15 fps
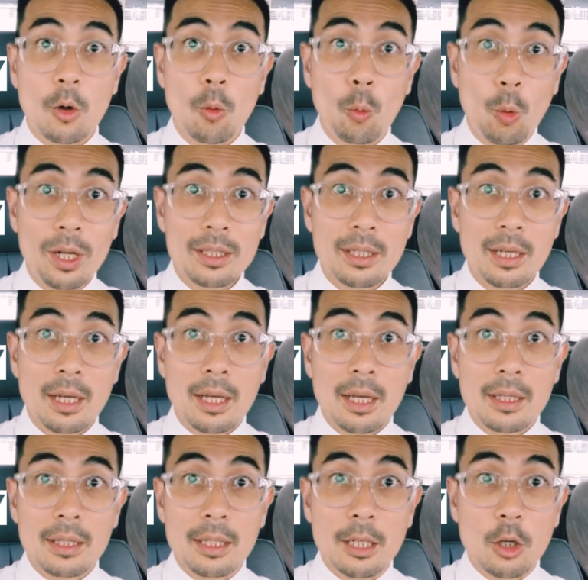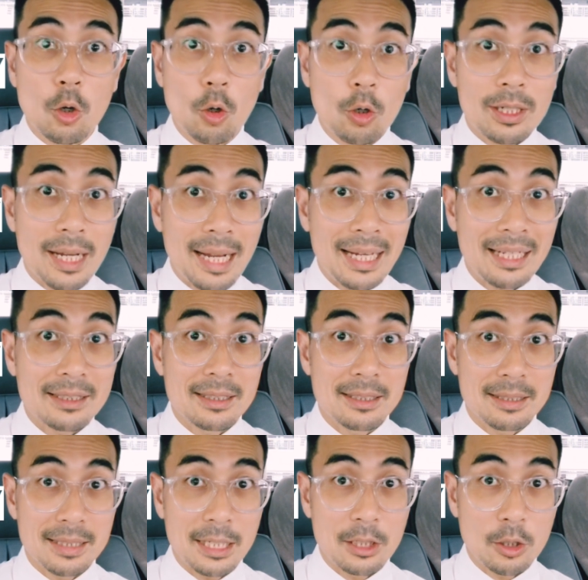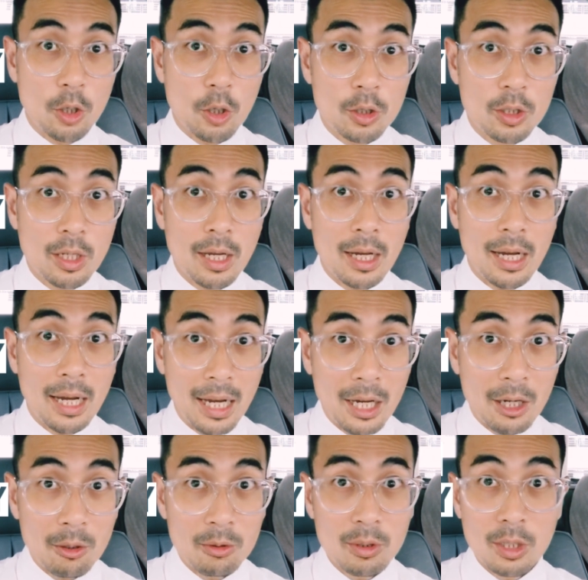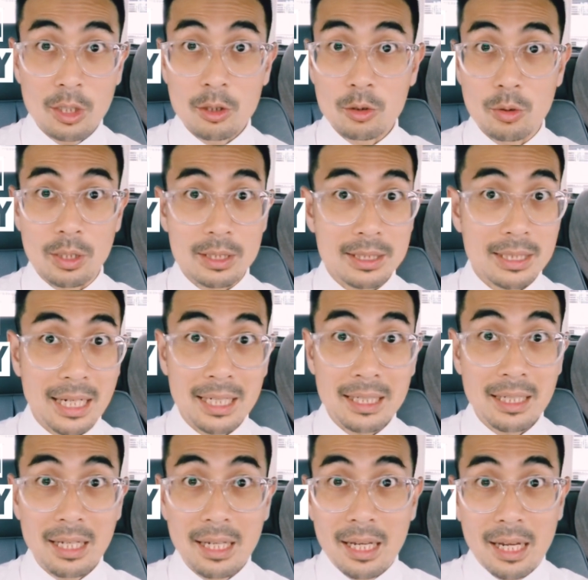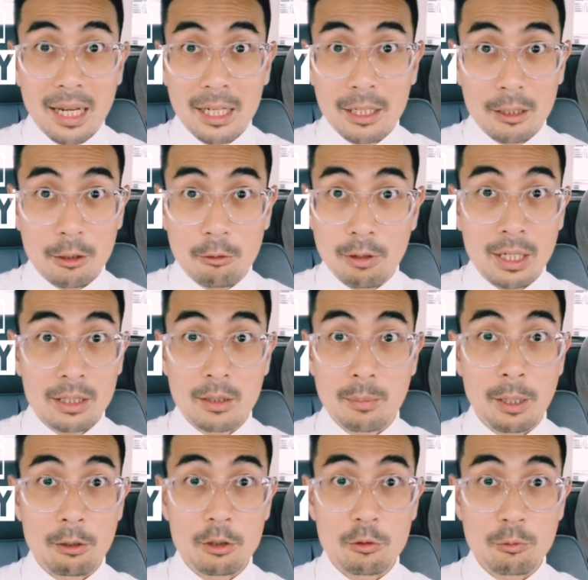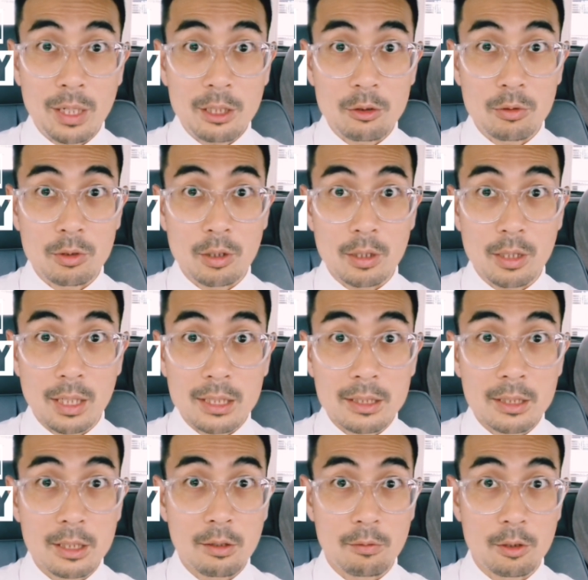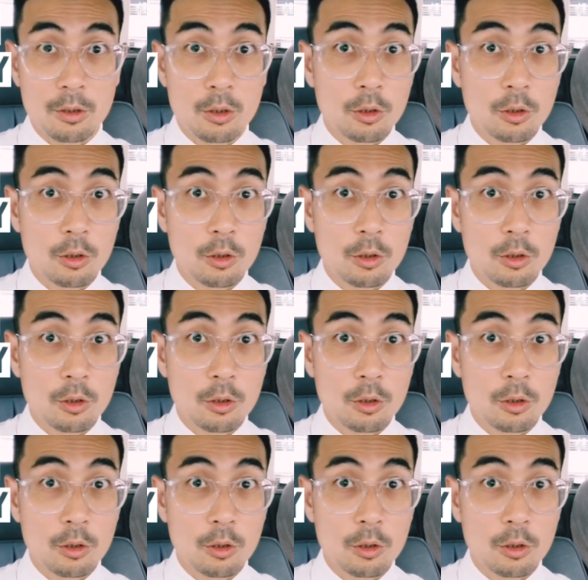What the court has decided on, how to assign and grant the parents' rights to the custody of the